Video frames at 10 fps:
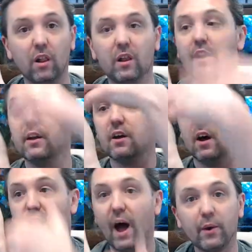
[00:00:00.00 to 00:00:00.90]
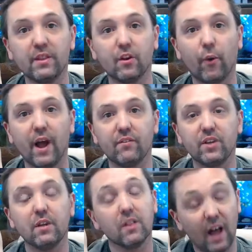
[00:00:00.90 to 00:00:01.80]
allowing the gravity,
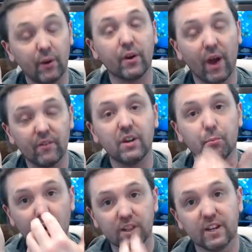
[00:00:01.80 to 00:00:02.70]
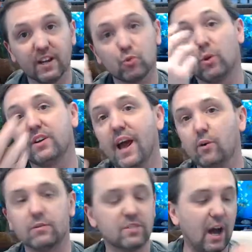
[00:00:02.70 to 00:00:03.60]
allowing gravity to bring the next one down. It's
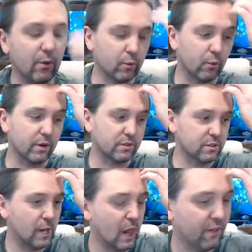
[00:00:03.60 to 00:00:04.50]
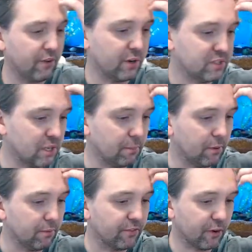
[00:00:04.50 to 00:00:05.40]
how it works. Very simple,
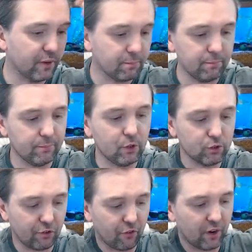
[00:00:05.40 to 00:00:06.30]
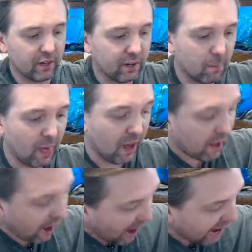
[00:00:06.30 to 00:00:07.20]
very user friendly.
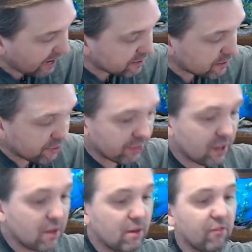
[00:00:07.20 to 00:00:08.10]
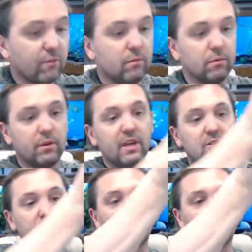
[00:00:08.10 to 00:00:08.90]
On the inside of the